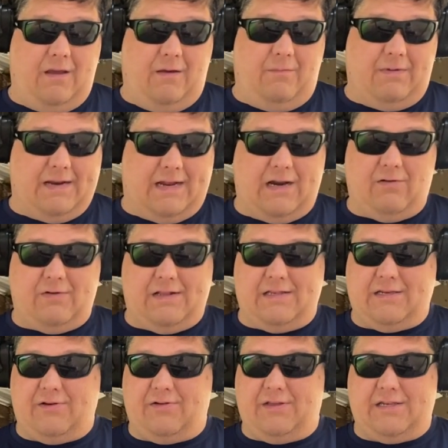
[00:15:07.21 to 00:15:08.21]
But I don't
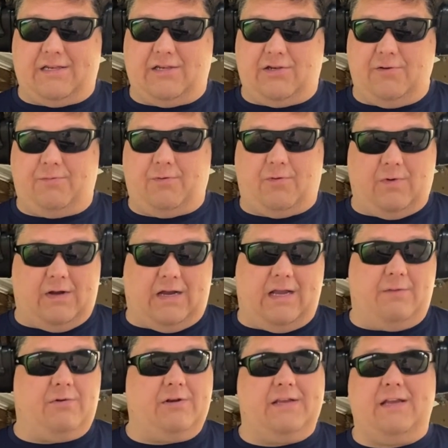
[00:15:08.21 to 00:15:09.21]
consider this a super
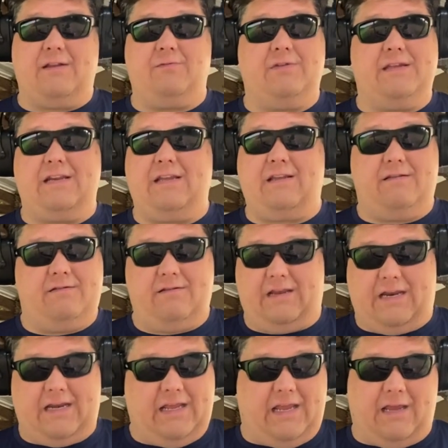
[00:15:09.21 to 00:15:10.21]
reliable gun with any
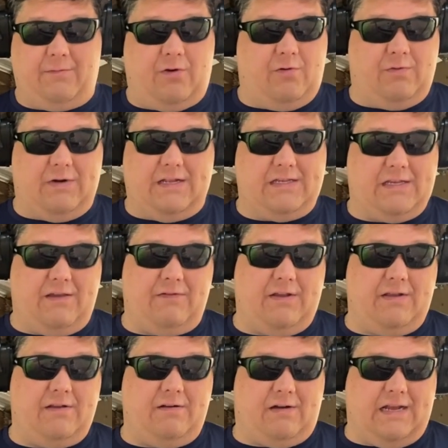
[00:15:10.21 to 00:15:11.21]
ammo. When it's
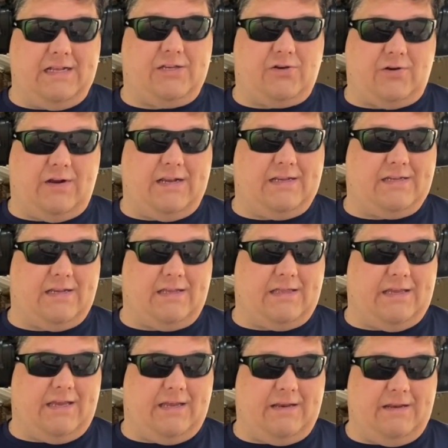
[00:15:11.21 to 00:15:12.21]
giving light strikes like
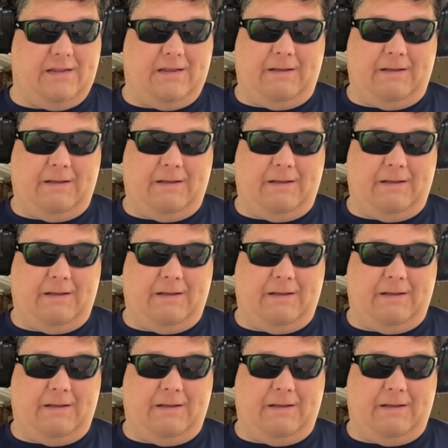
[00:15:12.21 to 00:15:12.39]
that,